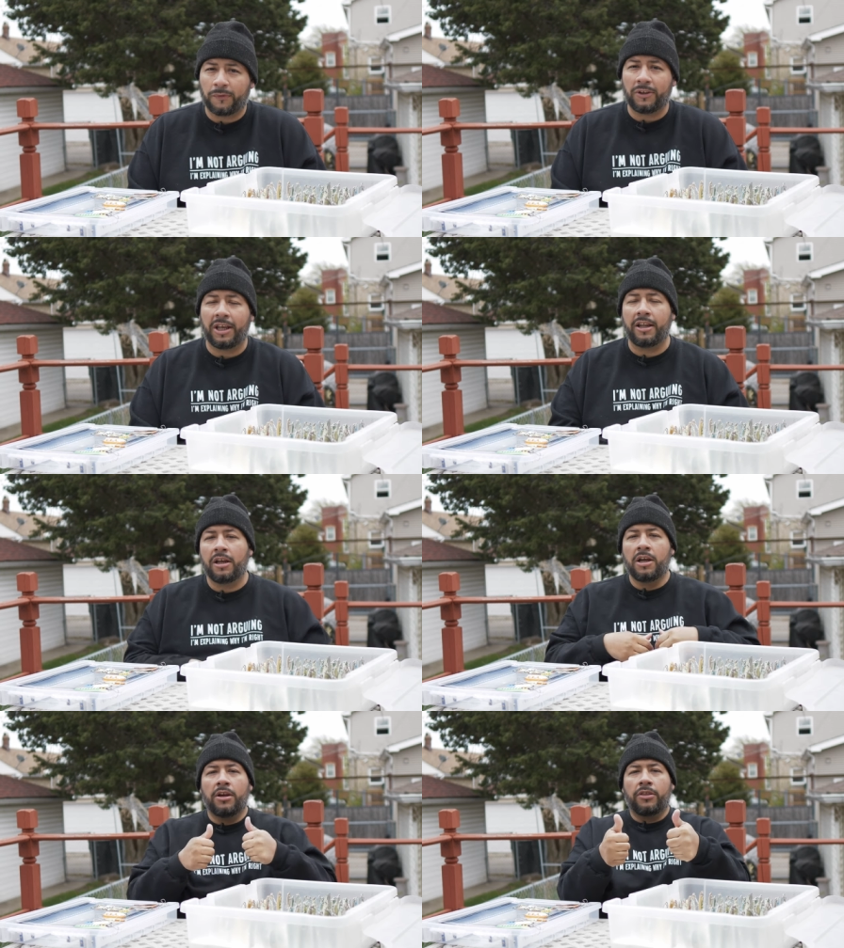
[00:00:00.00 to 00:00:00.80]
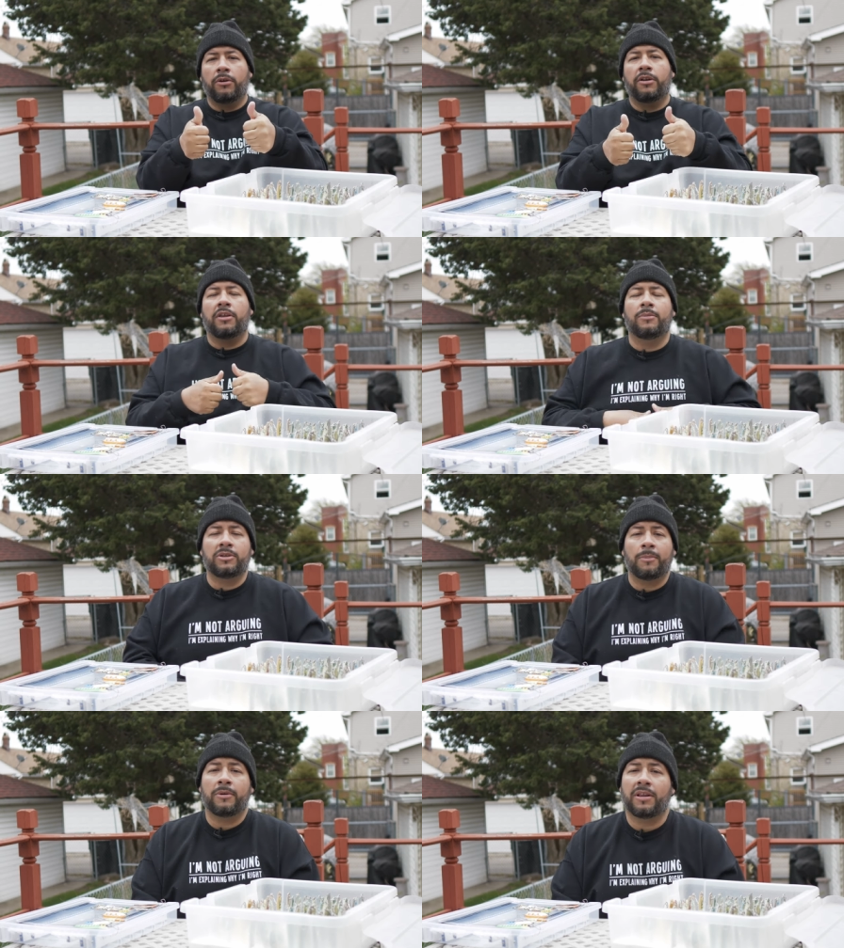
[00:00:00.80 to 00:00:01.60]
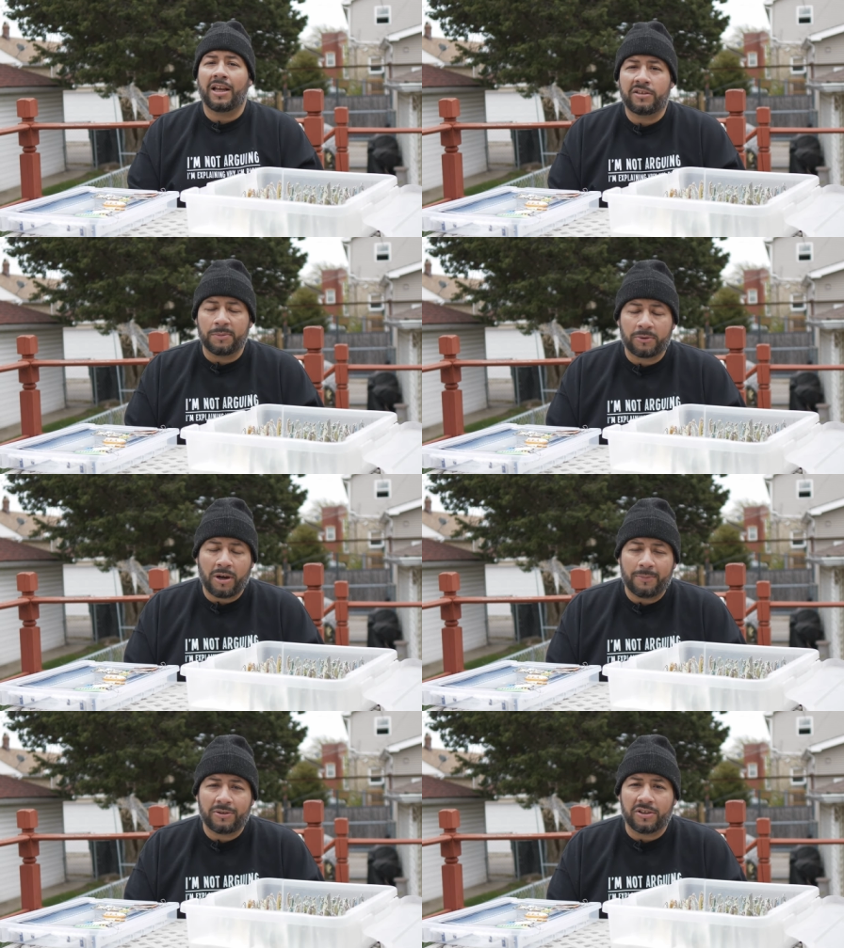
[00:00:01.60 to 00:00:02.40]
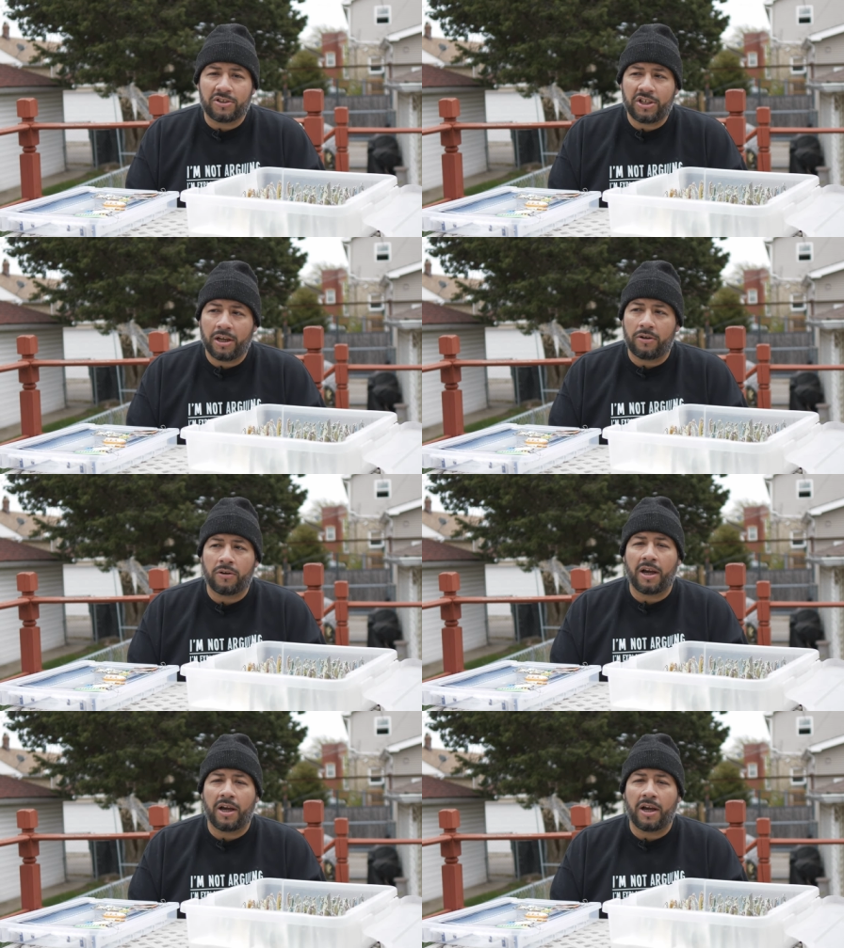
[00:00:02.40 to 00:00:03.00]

If you did, throw it a thumbs up, like, subscribe to the channel.